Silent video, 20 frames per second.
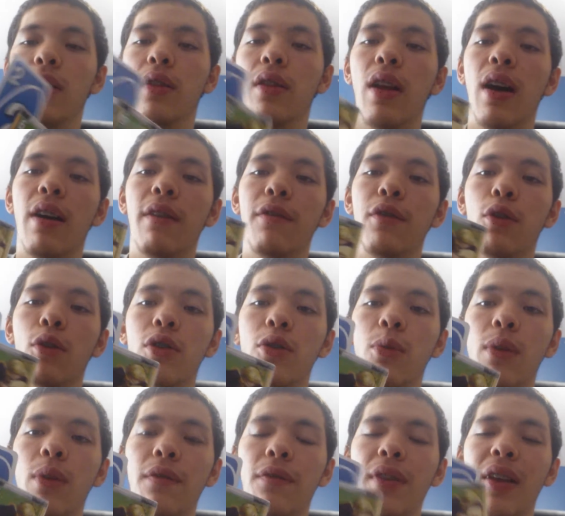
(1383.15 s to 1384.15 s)
love, your
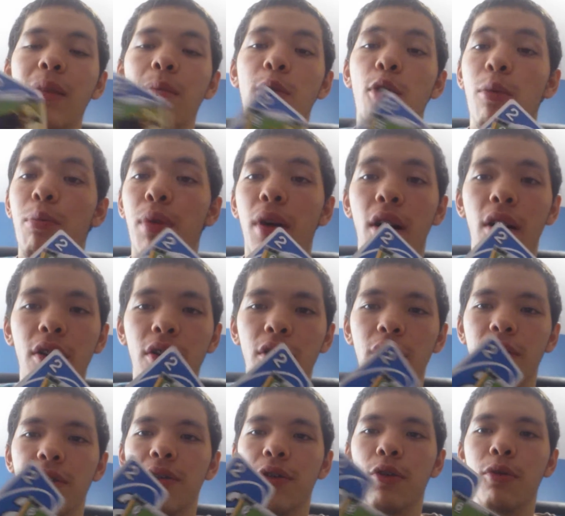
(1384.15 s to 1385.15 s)
twin flame, your
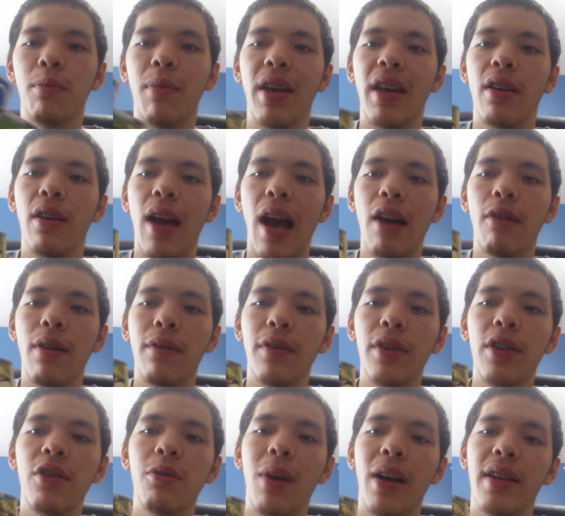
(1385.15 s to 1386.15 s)
partner, soulmate, however
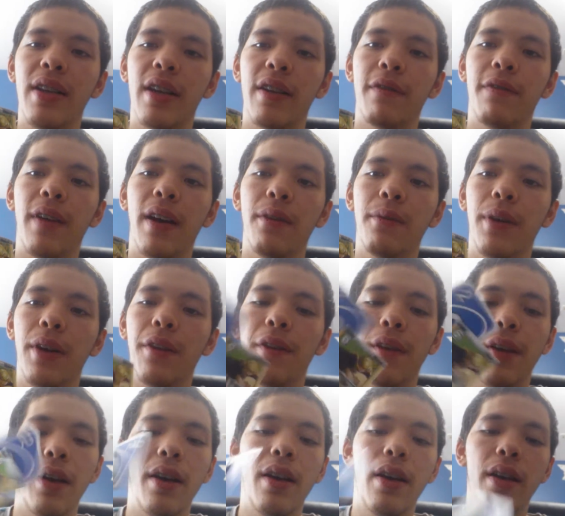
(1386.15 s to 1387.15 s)
you identify with,
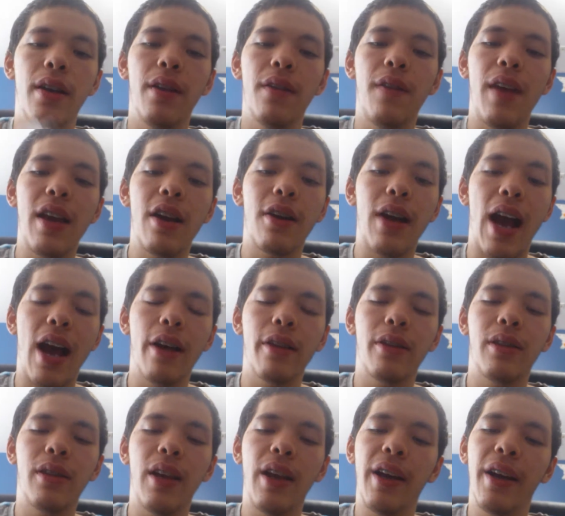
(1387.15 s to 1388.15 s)
they are
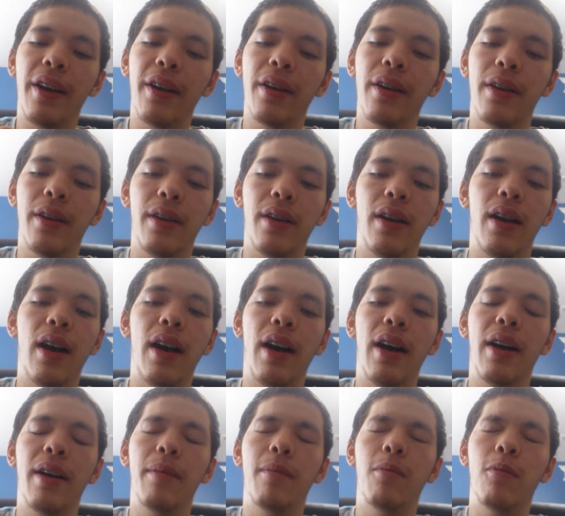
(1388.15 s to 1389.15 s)
out there.
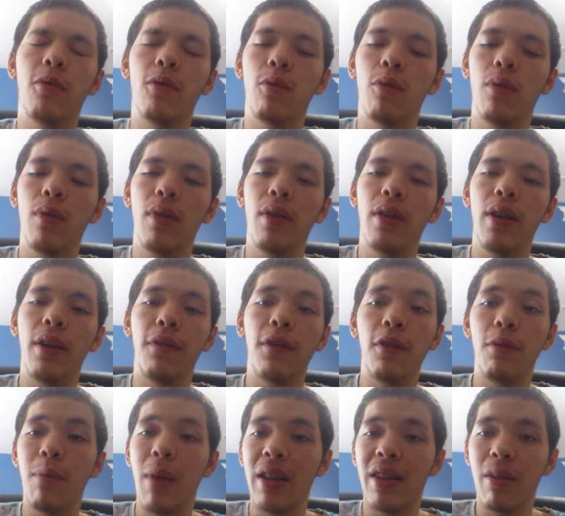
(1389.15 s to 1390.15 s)
If
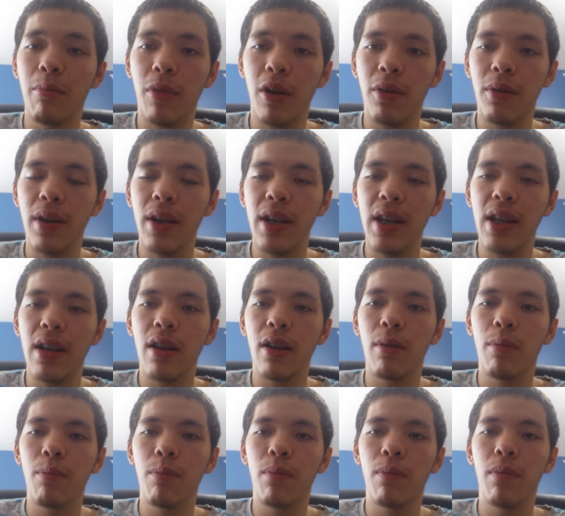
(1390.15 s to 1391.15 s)
you've met them already,
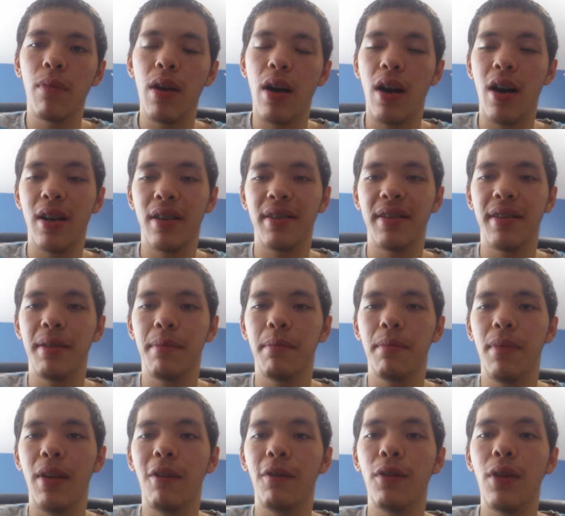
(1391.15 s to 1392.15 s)

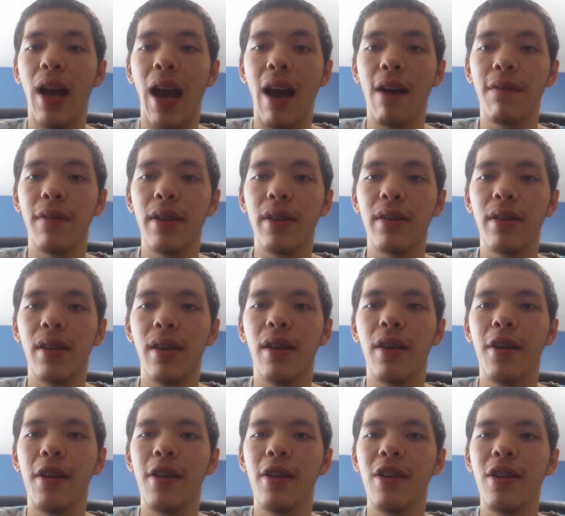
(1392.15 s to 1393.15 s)
awesome. If you haven't,
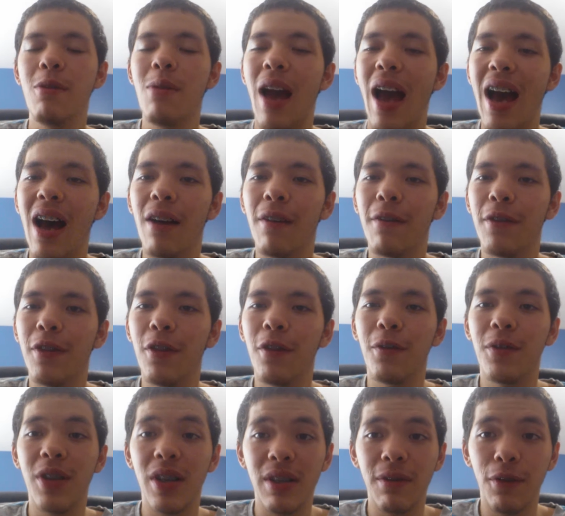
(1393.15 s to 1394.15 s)

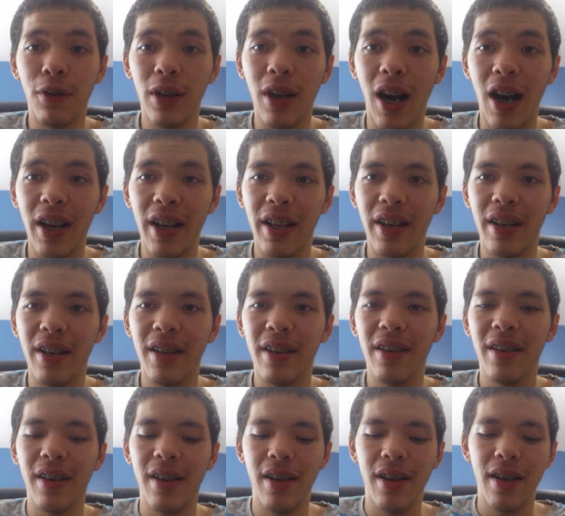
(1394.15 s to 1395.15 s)
you've just forgotten.
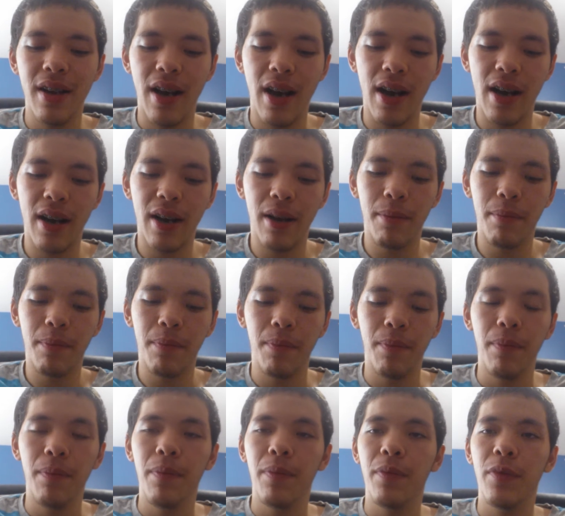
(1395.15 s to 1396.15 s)

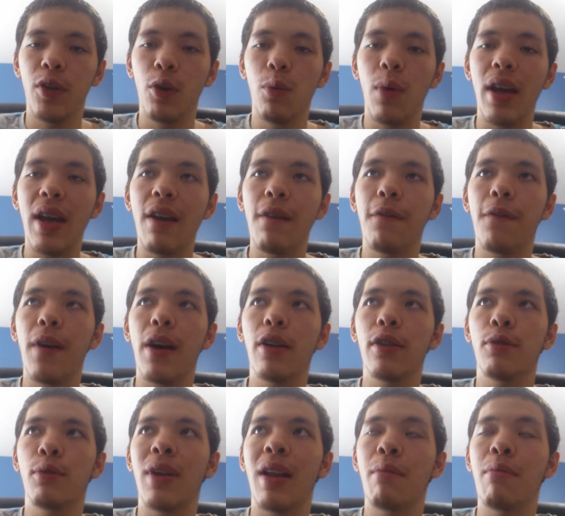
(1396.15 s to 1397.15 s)
The way I
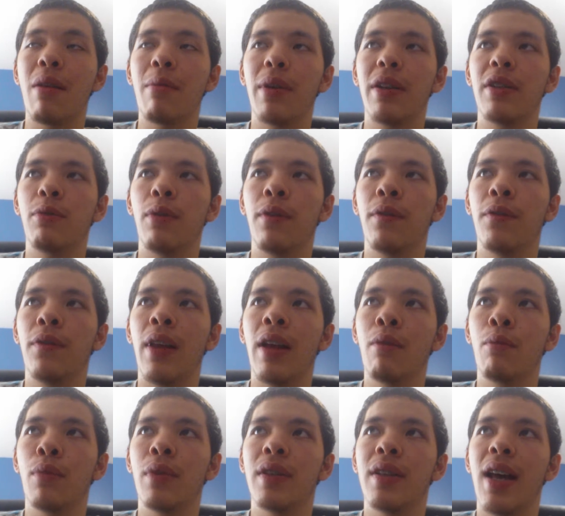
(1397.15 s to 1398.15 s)
felt when I met my twin
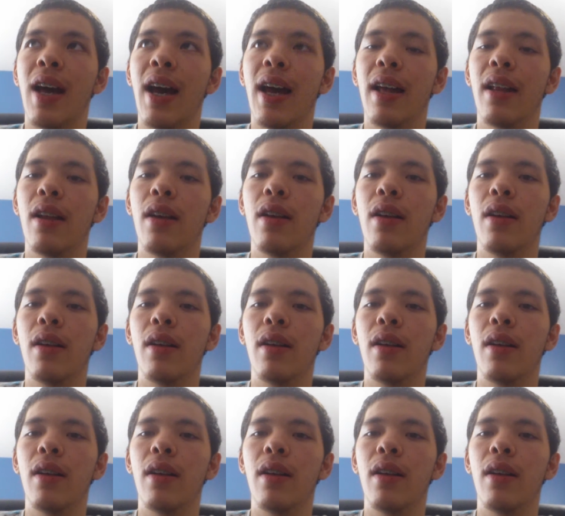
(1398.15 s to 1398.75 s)
flame was that